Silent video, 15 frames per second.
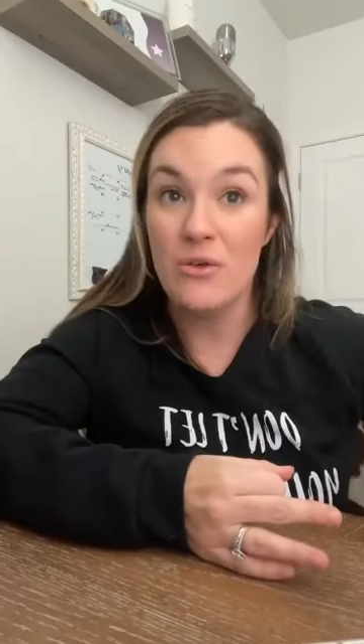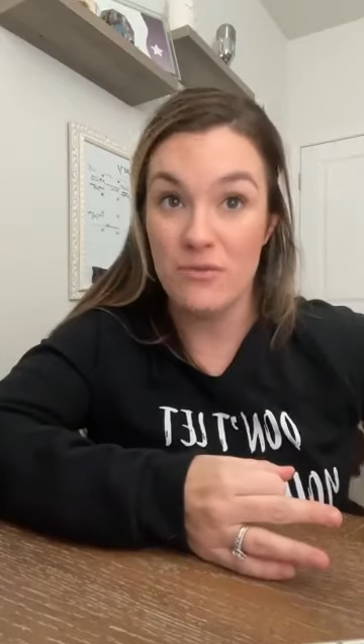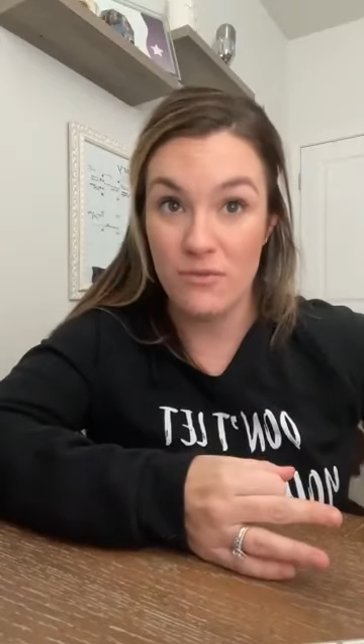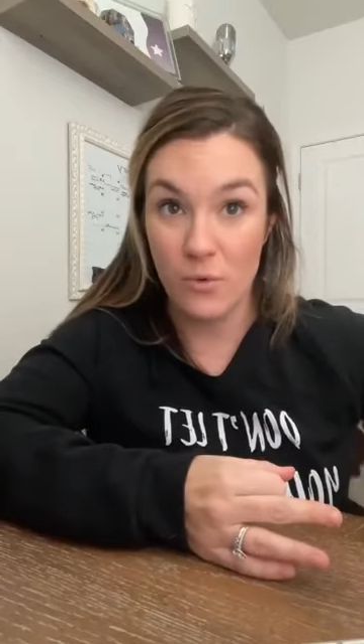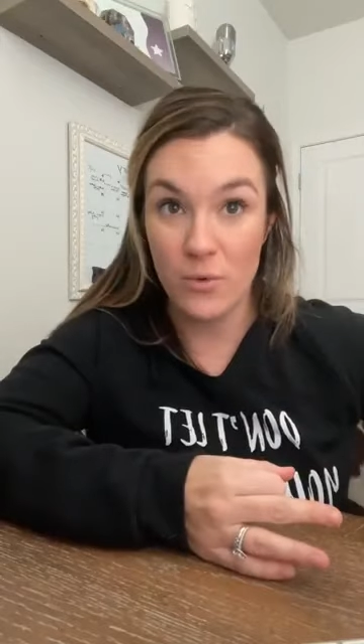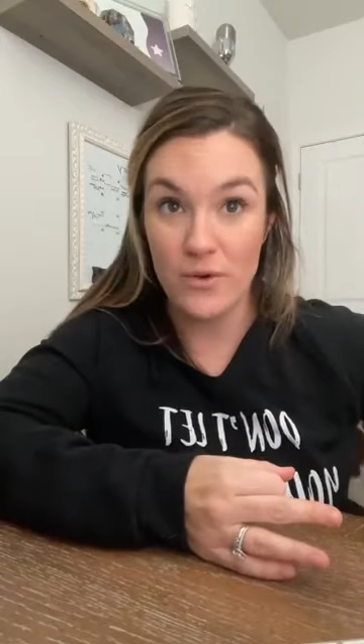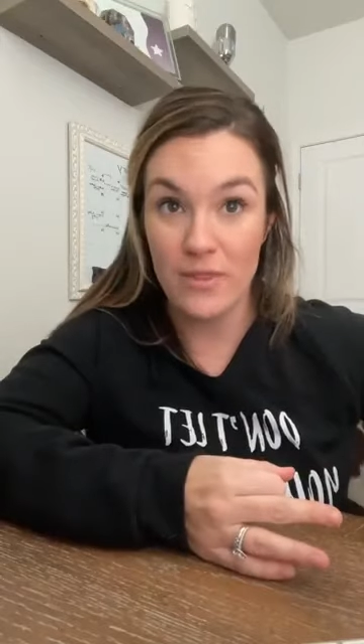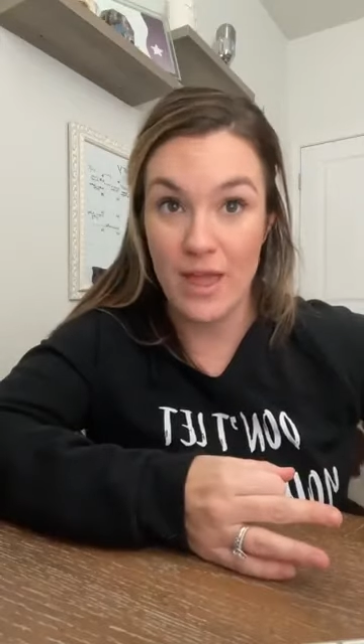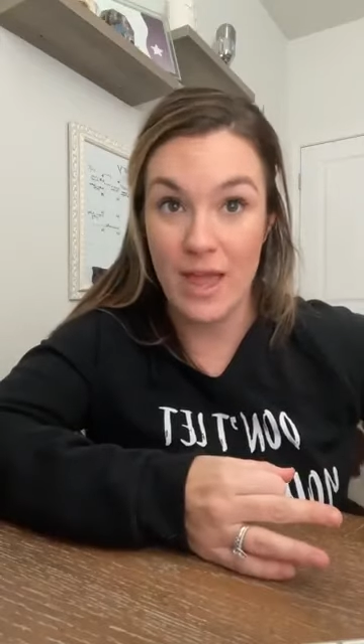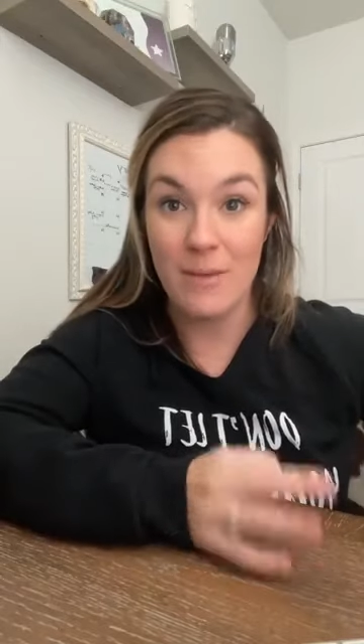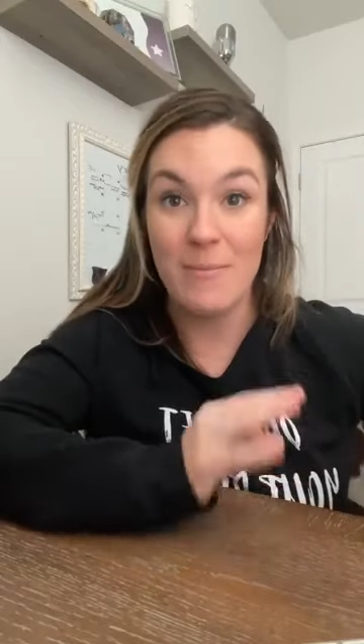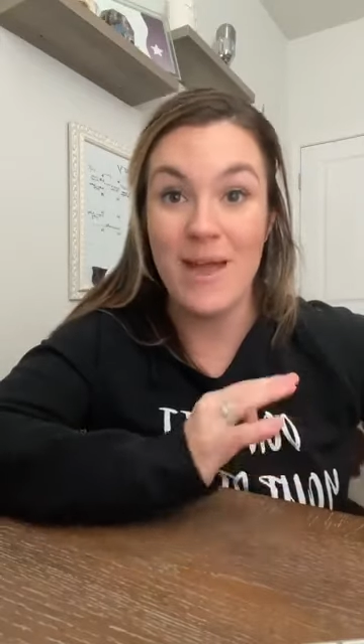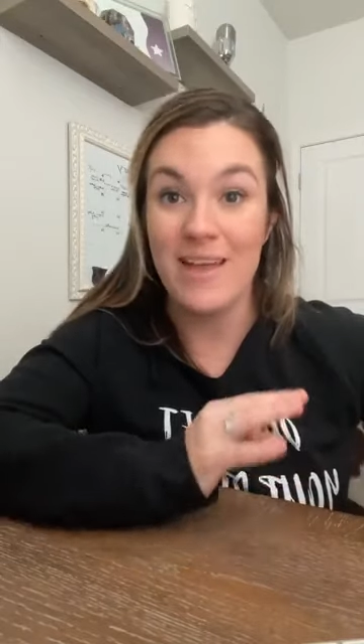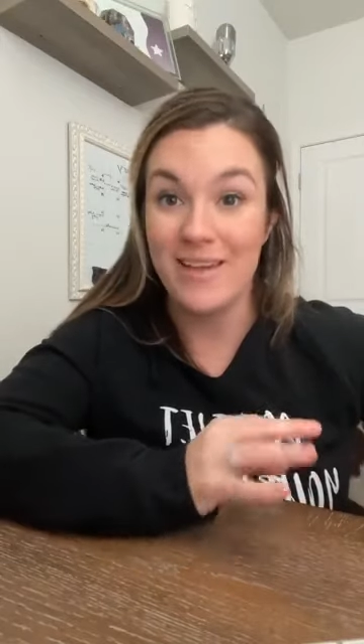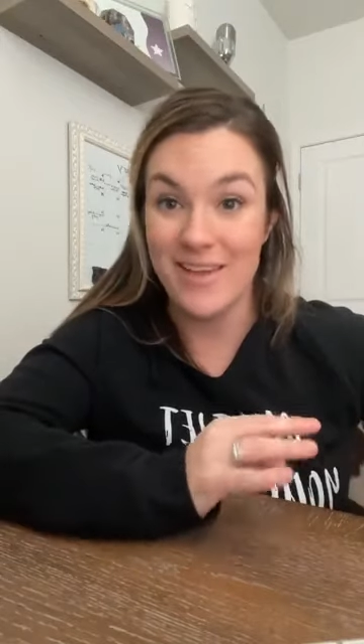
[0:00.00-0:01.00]
for
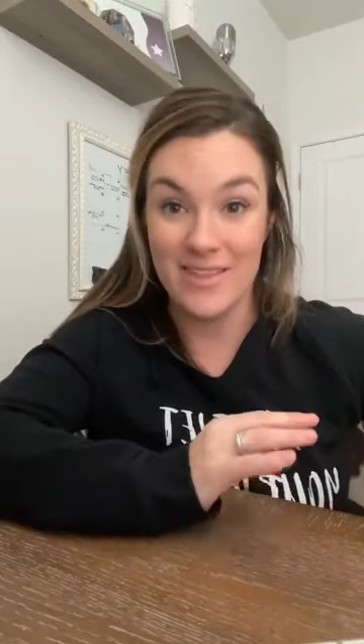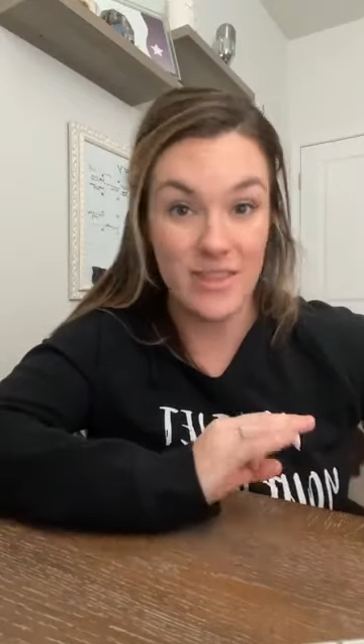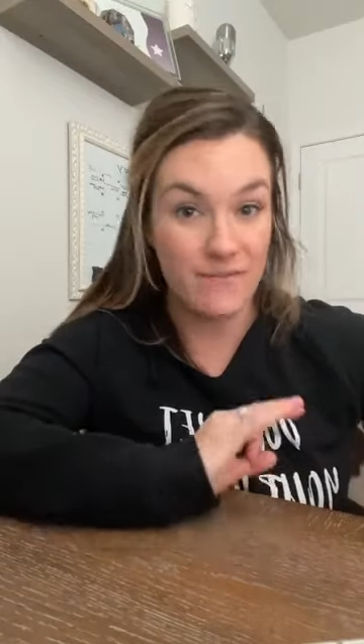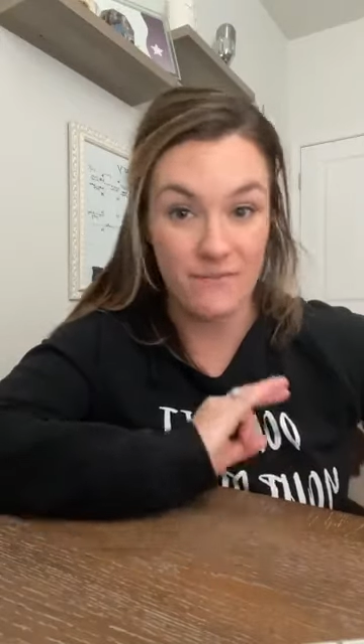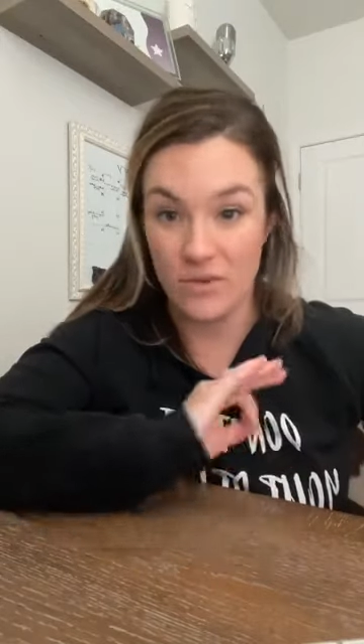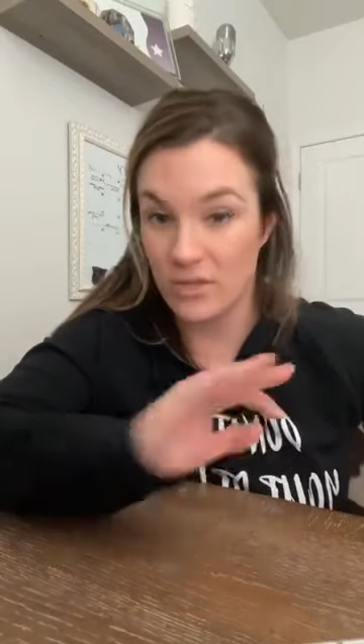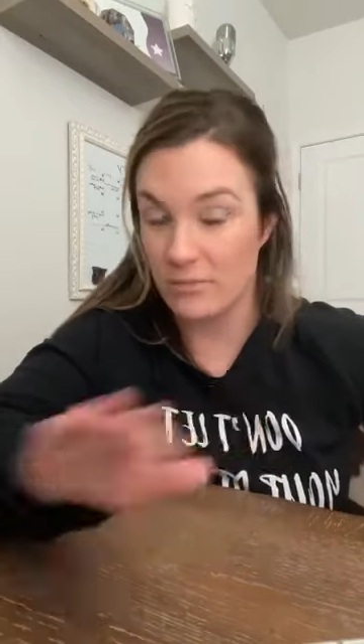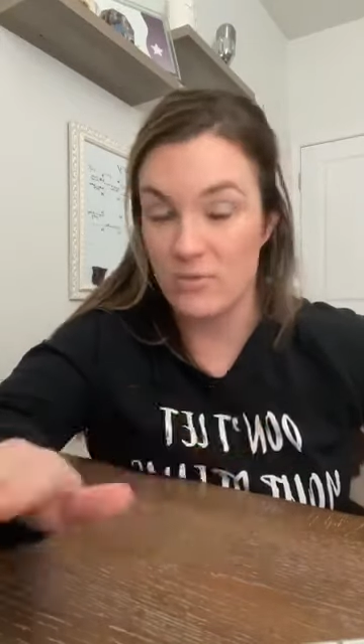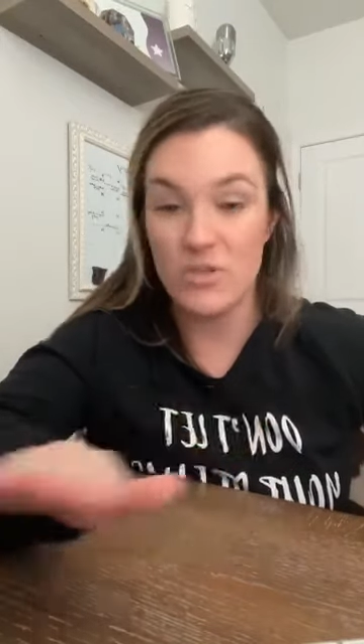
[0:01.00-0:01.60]
them and get them for them.